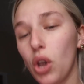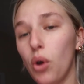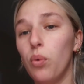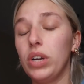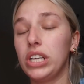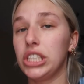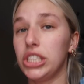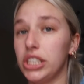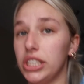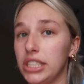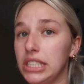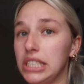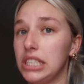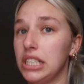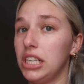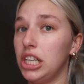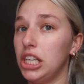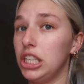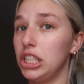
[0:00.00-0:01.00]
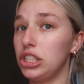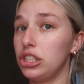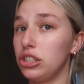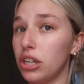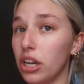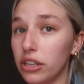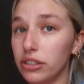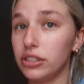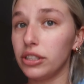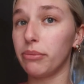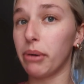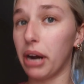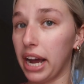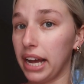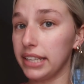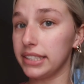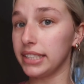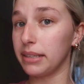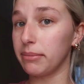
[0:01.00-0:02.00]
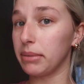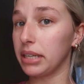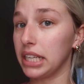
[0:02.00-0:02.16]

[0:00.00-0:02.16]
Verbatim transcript: which is so surprising